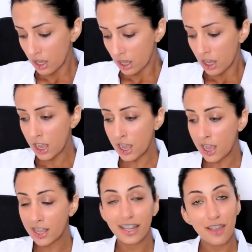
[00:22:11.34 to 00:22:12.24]

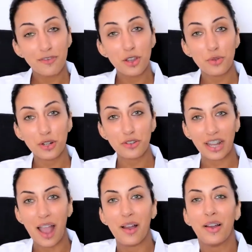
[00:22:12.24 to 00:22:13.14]
If you're wondering
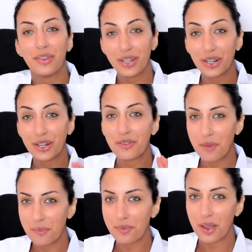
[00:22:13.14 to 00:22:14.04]
how are you going to
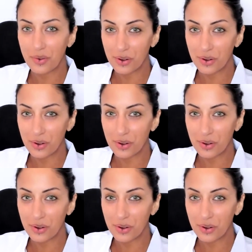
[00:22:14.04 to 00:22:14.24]
remember